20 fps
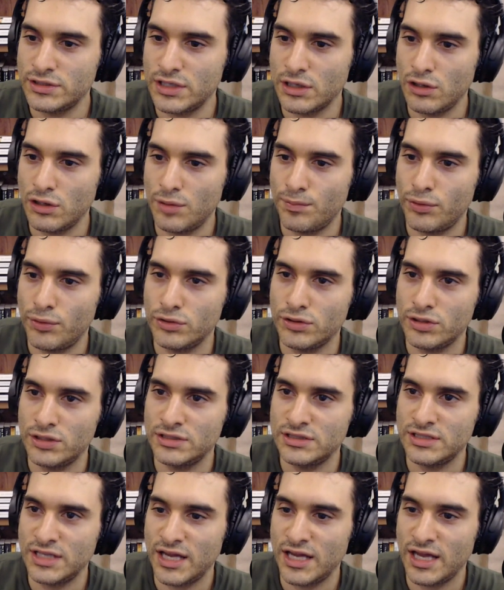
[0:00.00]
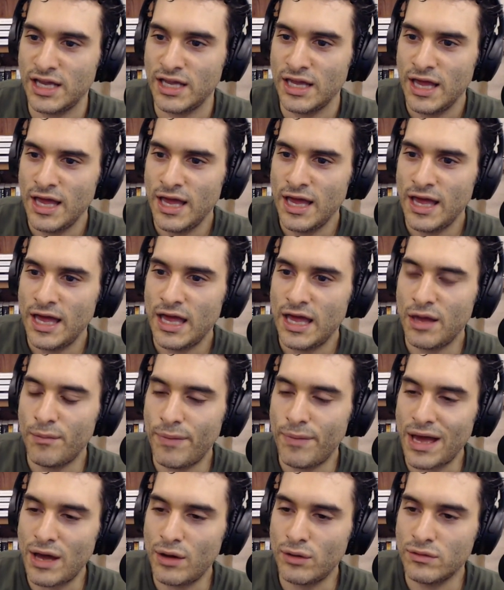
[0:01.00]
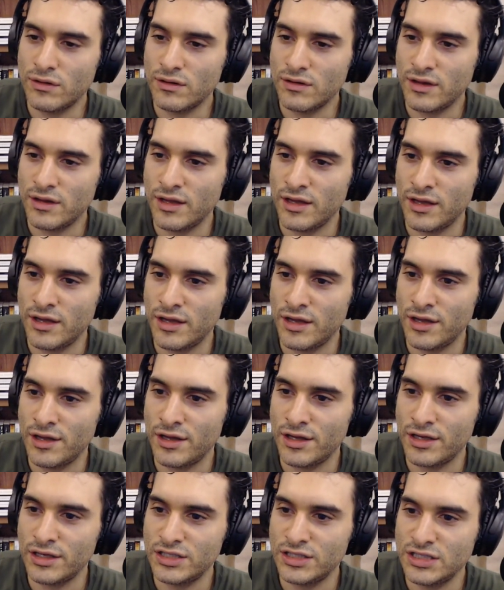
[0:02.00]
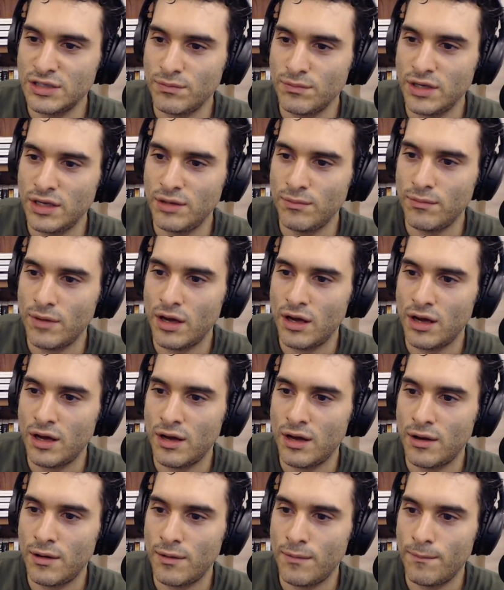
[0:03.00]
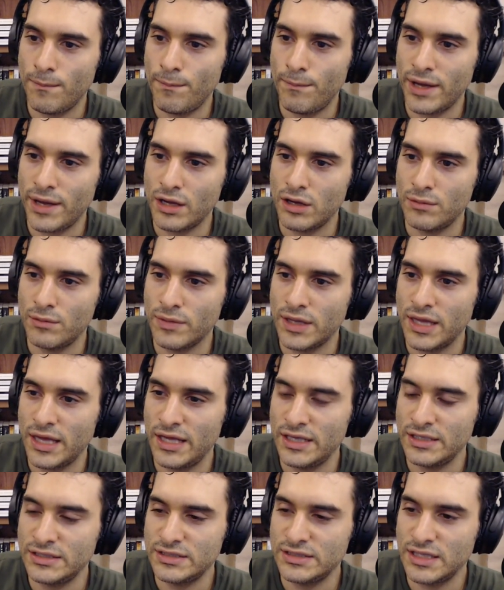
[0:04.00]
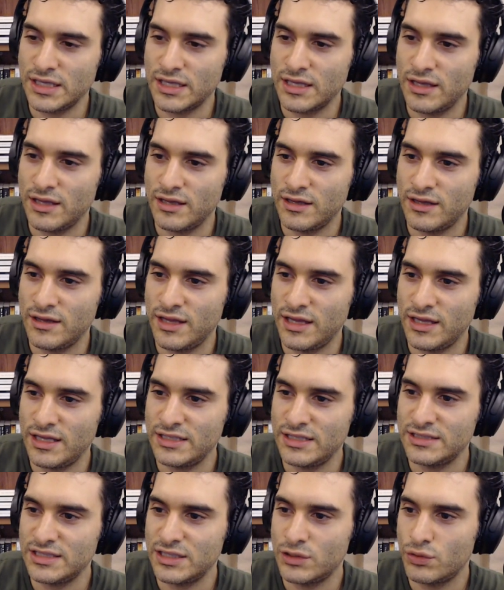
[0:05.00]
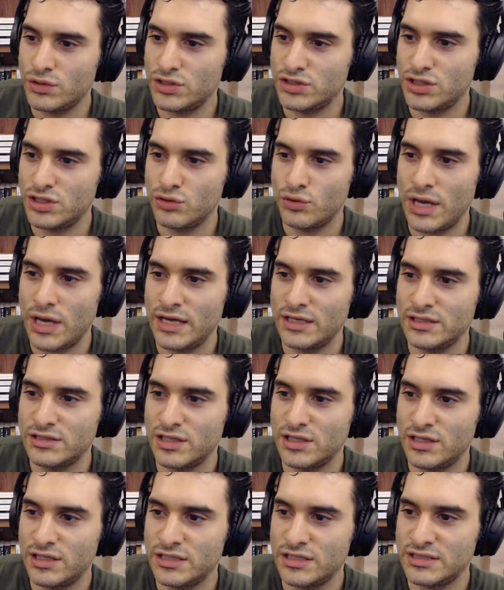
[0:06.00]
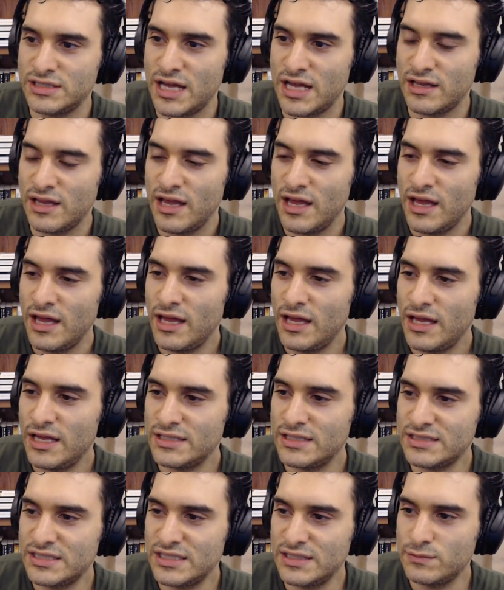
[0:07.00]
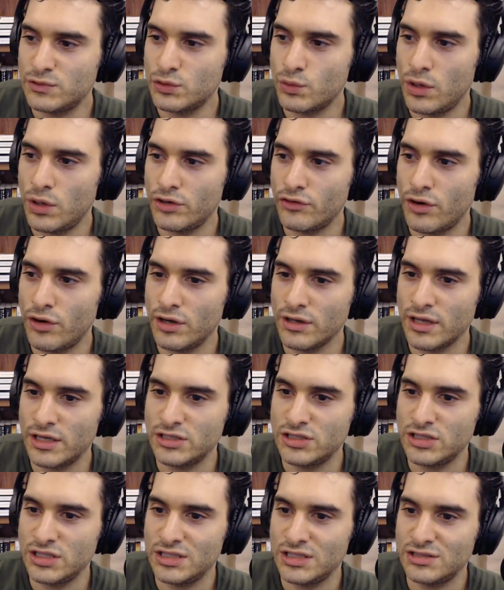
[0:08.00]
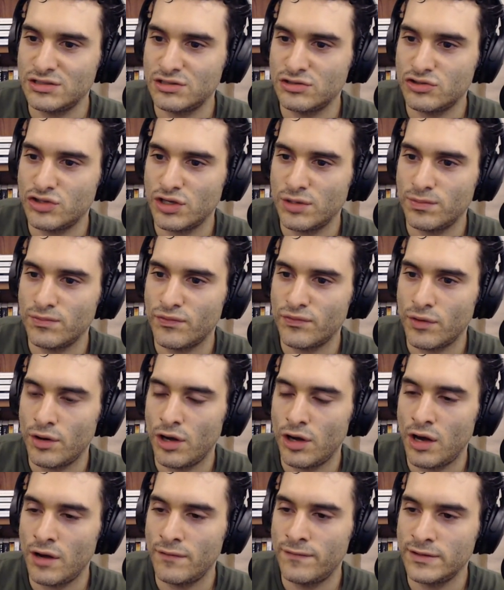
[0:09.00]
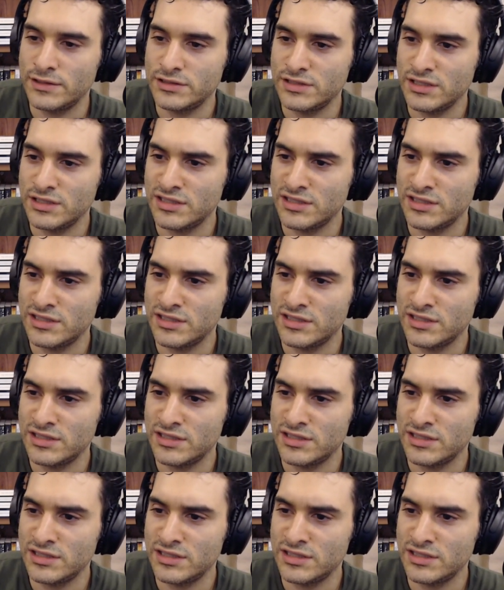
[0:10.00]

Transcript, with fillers: secular portion is saying about the Shamima Begum case, the, the easy question to answer is that it seems quite wrong that she is stripped for, uh, of her